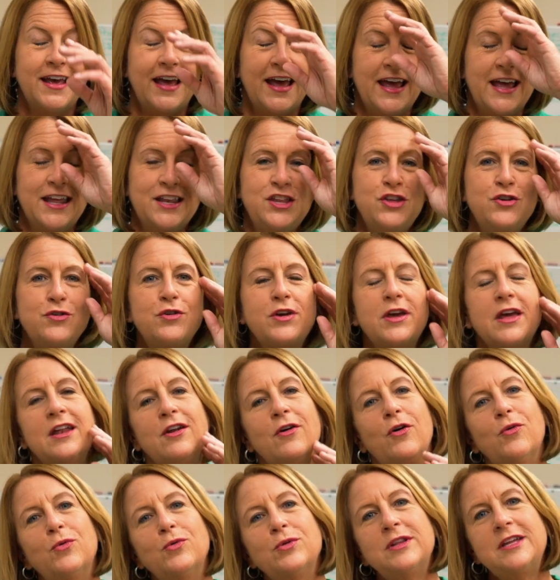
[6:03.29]
and you can
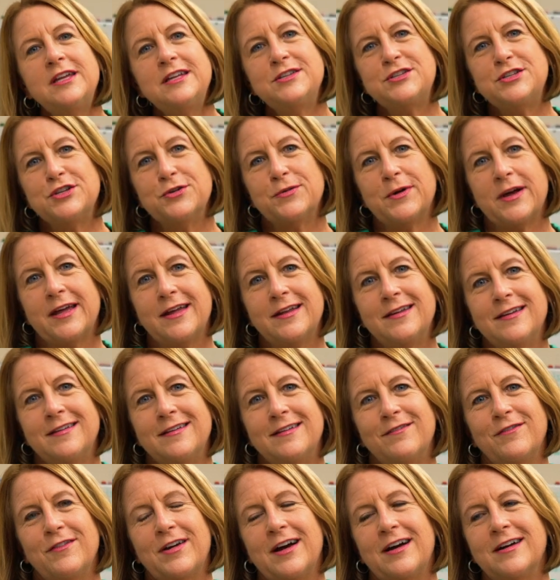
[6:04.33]
only do it
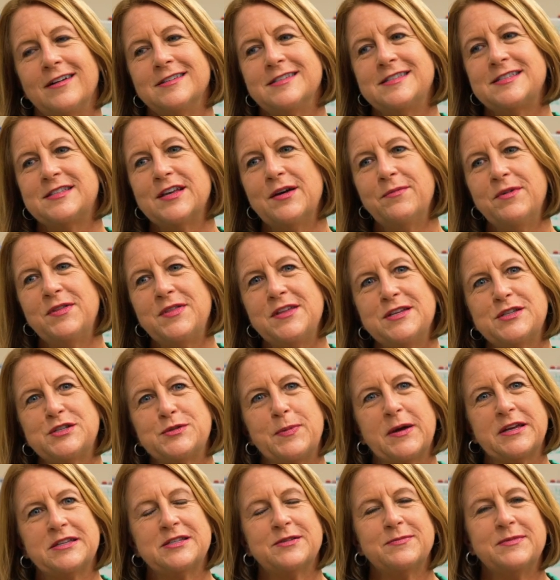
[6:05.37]
on some of these
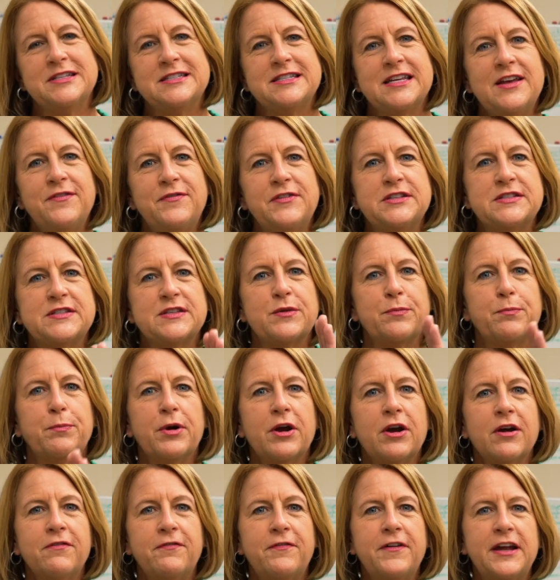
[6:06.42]
specimens if it's the
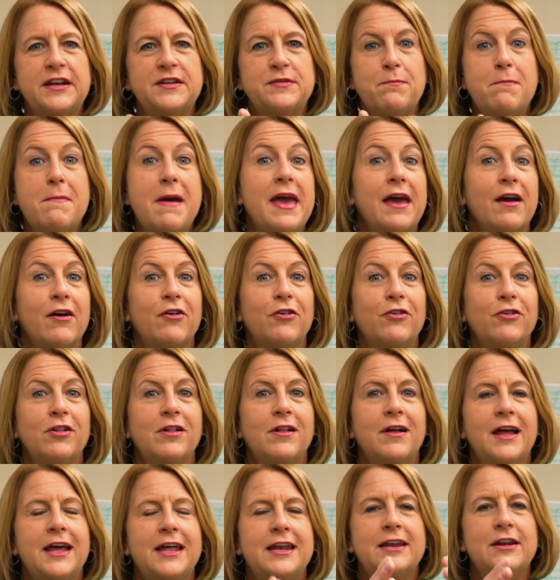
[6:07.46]
perfect male
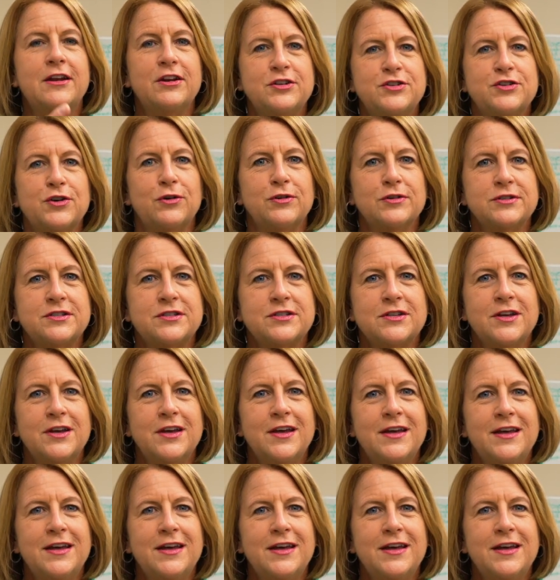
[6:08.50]
and an adult.